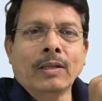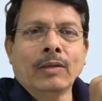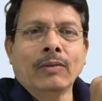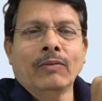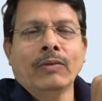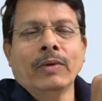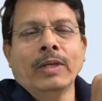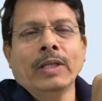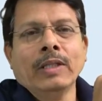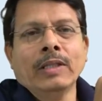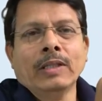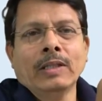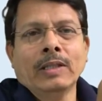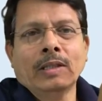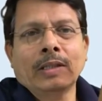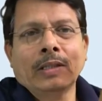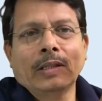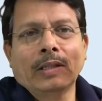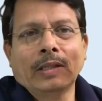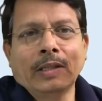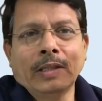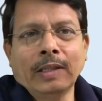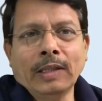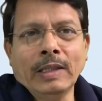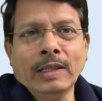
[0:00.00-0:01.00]
when
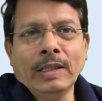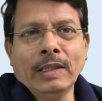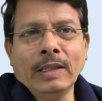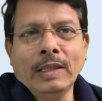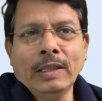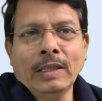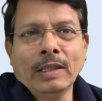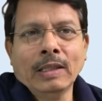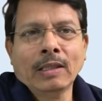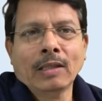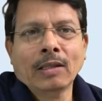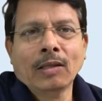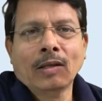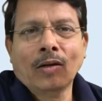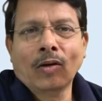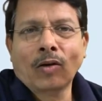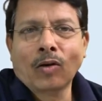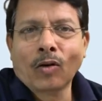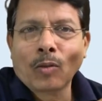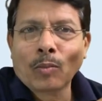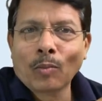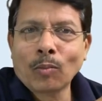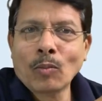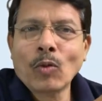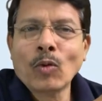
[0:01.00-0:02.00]
3
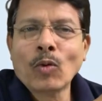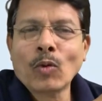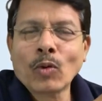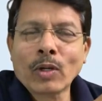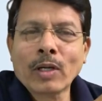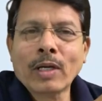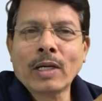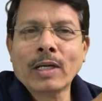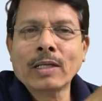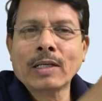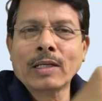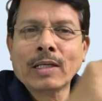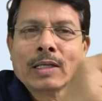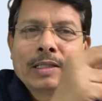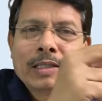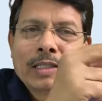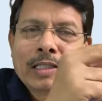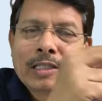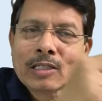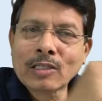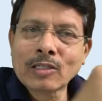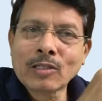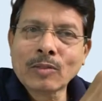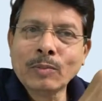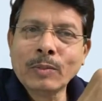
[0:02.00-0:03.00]
or more
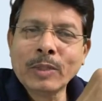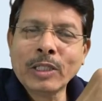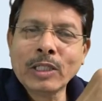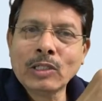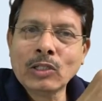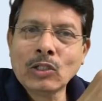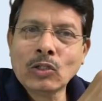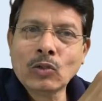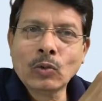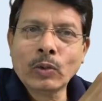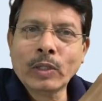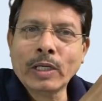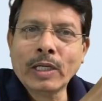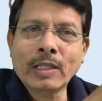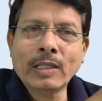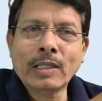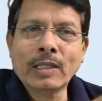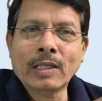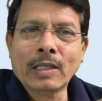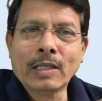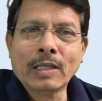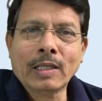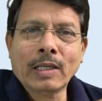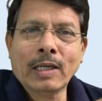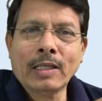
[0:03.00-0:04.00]
conductors meet
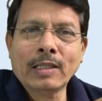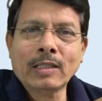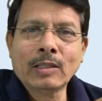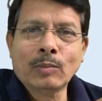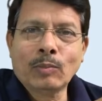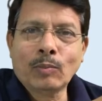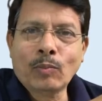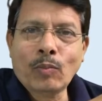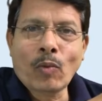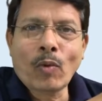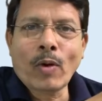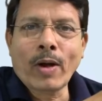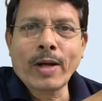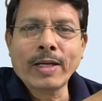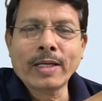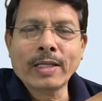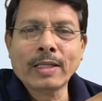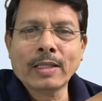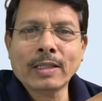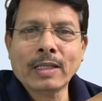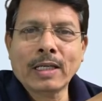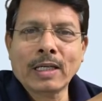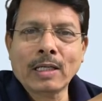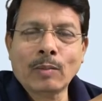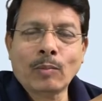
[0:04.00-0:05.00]
together at a
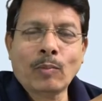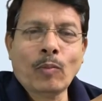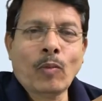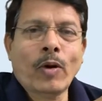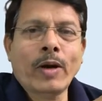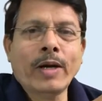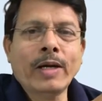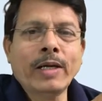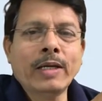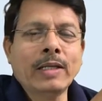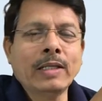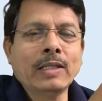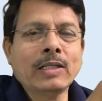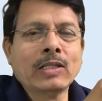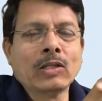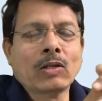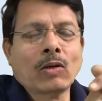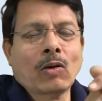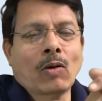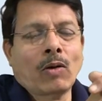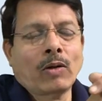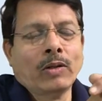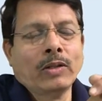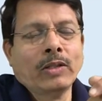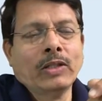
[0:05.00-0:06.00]
point, that point is
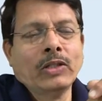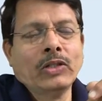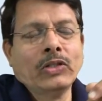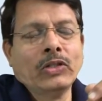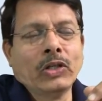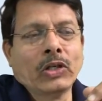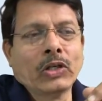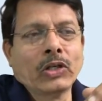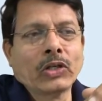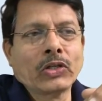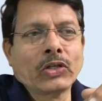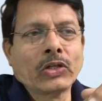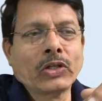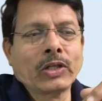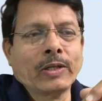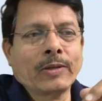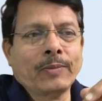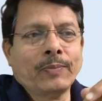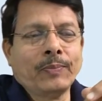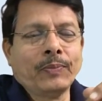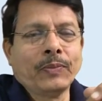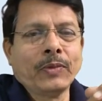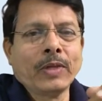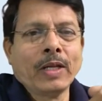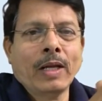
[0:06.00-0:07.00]
called the junction.
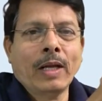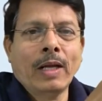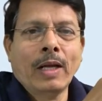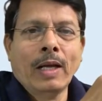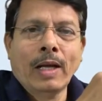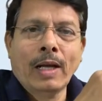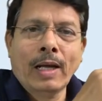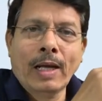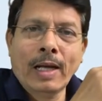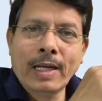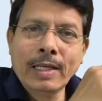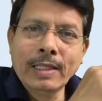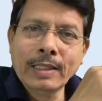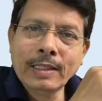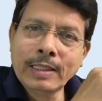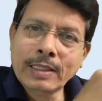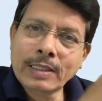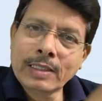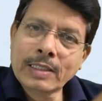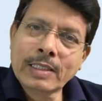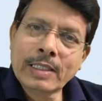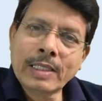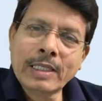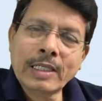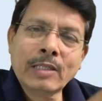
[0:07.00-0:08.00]
And this
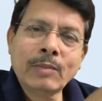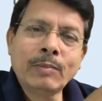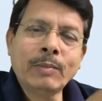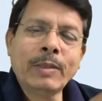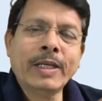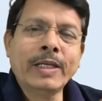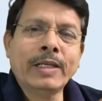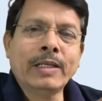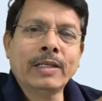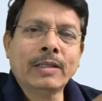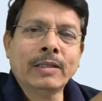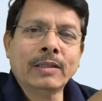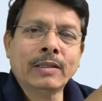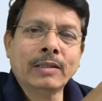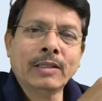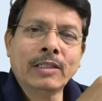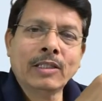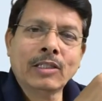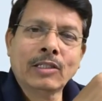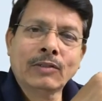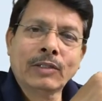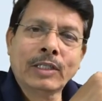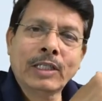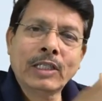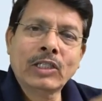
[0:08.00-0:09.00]
statement,
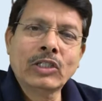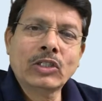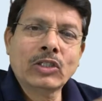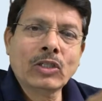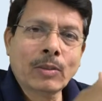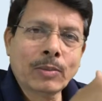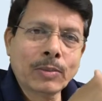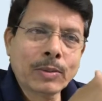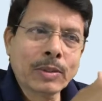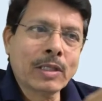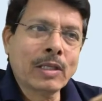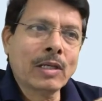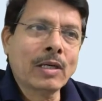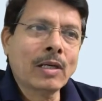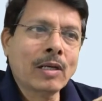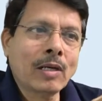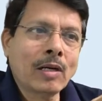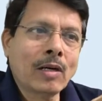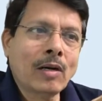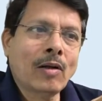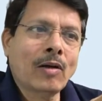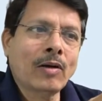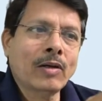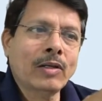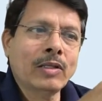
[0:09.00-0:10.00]
this Kirchhoff's current
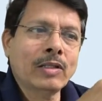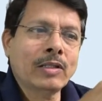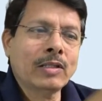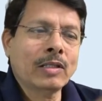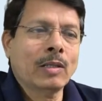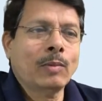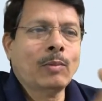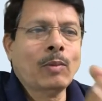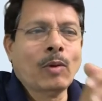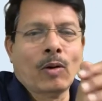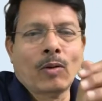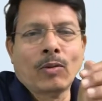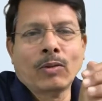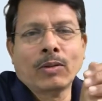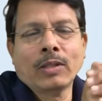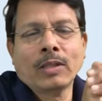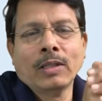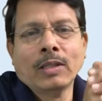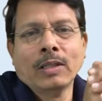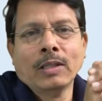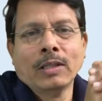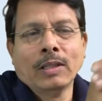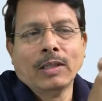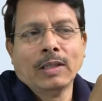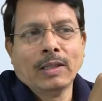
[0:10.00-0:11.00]
law, is about
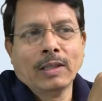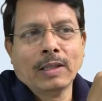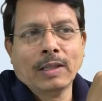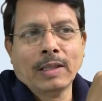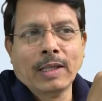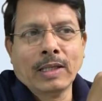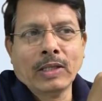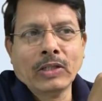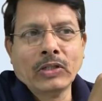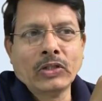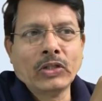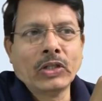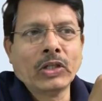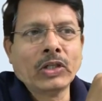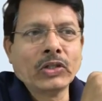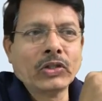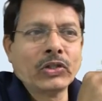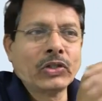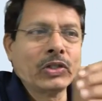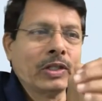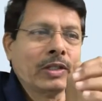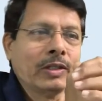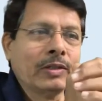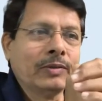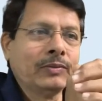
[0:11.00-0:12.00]
that
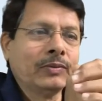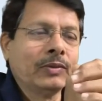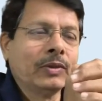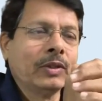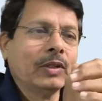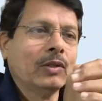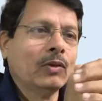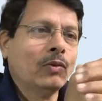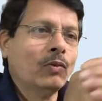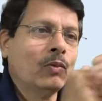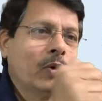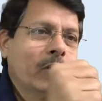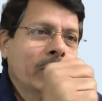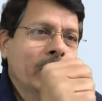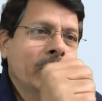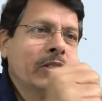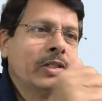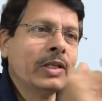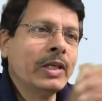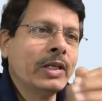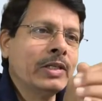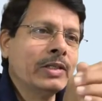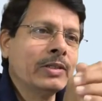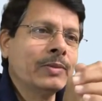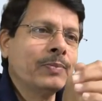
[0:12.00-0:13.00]
junction. What he
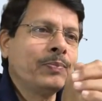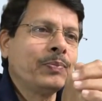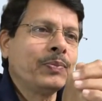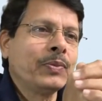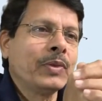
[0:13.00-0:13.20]
says,